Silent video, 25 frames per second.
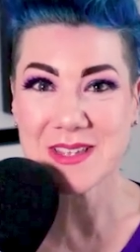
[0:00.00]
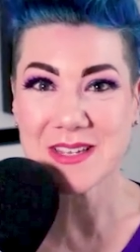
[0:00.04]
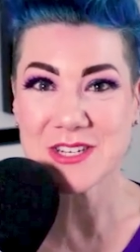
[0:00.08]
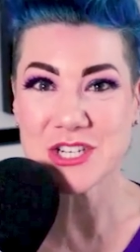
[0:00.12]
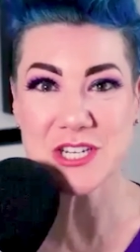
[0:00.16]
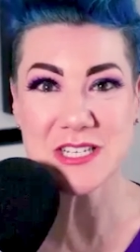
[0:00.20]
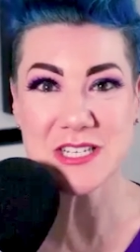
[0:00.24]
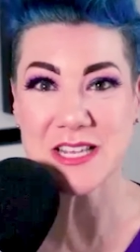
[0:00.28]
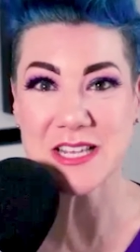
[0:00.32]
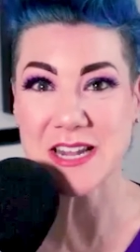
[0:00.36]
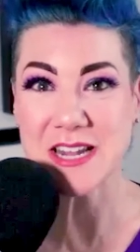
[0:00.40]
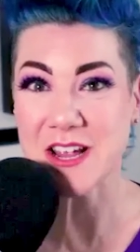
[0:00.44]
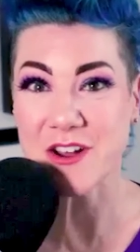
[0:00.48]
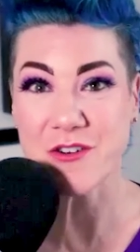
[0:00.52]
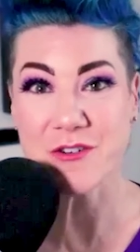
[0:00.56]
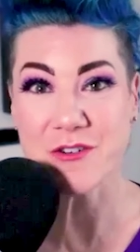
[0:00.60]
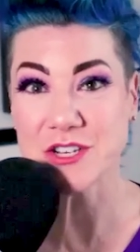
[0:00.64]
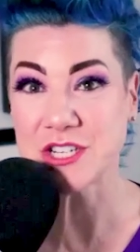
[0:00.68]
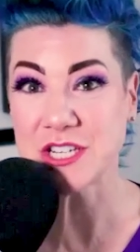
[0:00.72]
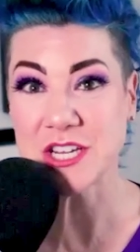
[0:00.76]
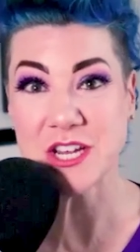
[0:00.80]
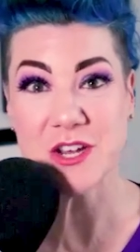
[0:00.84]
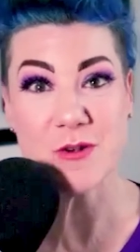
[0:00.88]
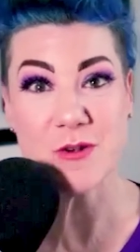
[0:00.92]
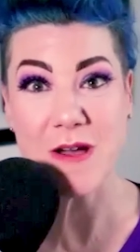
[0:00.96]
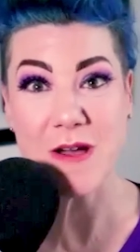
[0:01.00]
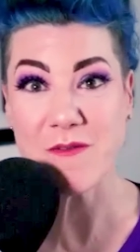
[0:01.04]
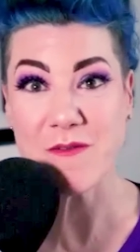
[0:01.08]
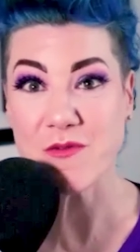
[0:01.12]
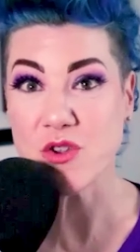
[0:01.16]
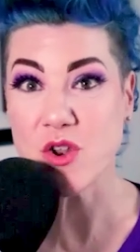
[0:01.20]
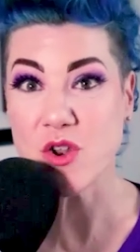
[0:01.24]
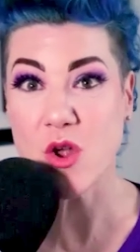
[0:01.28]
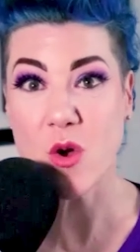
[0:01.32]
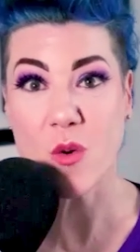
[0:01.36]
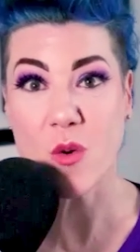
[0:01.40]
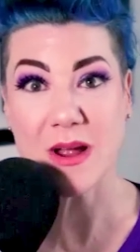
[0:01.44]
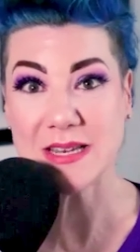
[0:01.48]
she said, Aunt Cristy, you have
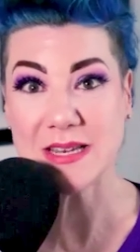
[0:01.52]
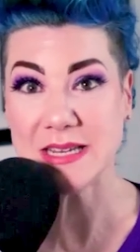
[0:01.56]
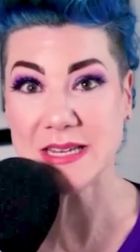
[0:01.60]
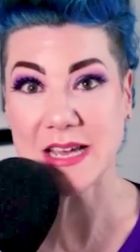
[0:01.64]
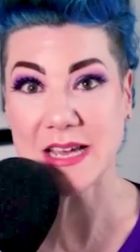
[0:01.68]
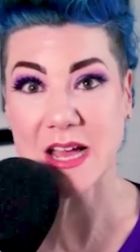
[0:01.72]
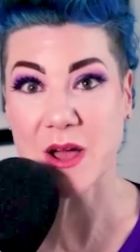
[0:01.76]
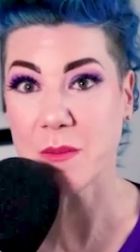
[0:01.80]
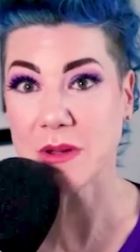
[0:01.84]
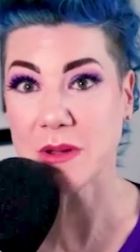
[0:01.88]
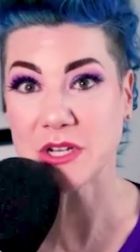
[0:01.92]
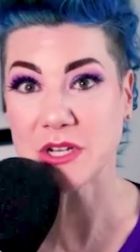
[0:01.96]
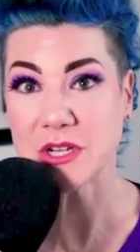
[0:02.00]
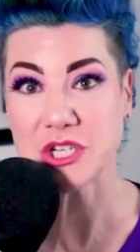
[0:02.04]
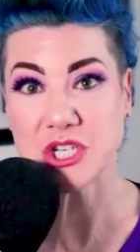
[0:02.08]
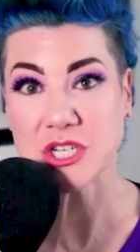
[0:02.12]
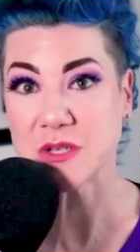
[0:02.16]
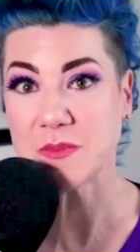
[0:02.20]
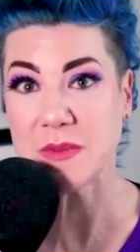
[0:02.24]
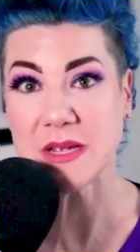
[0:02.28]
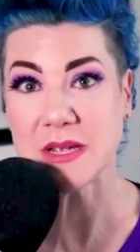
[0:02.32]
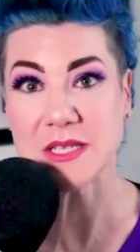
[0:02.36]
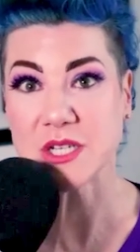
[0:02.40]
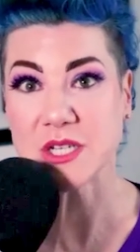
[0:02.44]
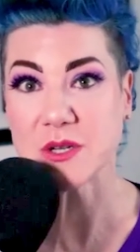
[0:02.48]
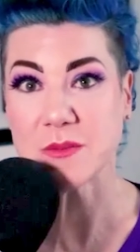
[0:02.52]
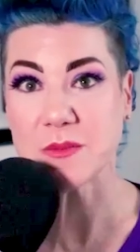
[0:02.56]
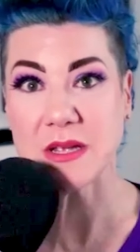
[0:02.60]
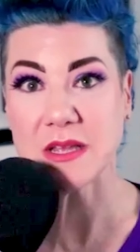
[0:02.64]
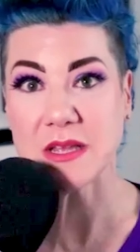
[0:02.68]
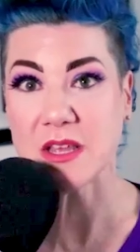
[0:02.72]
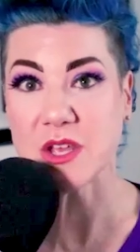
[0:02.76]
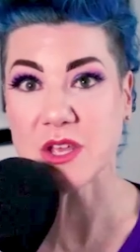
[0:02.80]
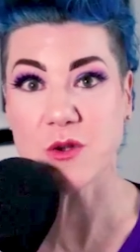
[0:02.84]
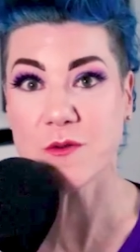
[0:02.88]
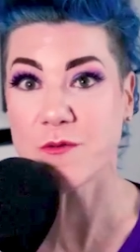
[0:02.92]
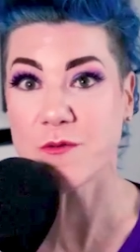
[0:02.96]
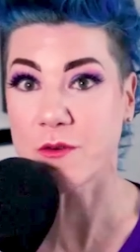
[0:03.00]
no idea how much this means to me
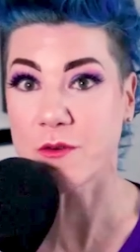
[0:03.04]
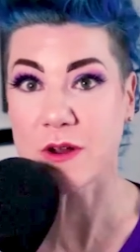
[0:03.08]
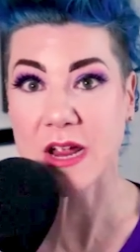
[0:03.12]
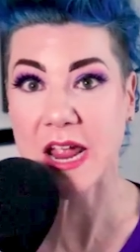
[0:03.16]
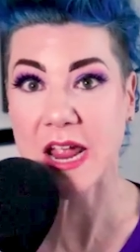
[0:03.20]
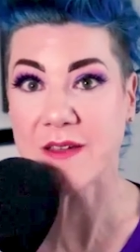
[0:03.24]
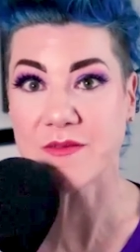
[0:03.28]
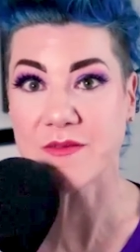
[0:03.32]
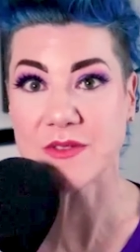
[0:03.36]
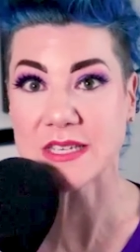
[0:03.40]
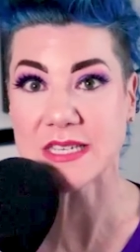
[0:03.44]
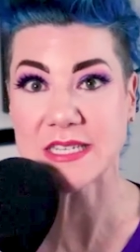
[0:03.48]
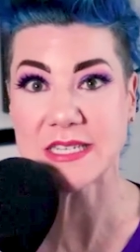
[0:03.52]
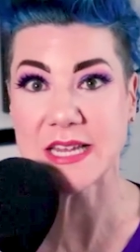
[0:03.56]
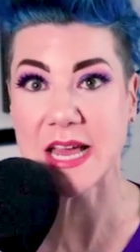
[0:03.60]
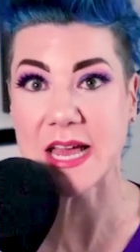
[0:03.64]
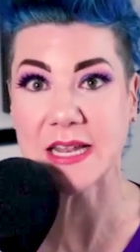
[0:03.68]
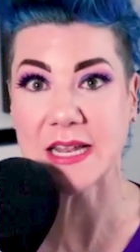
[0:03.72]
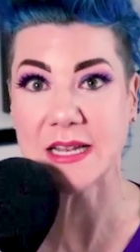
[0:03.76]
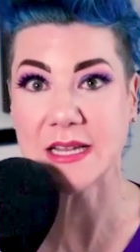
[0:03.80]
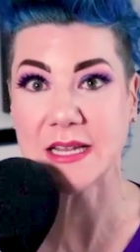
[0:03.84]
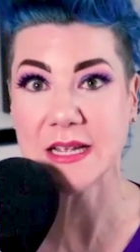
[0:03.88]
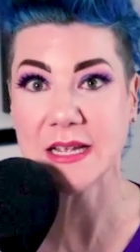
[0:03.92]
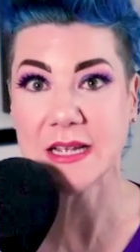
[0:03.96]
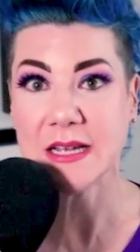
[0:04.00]
that you forgave this debt.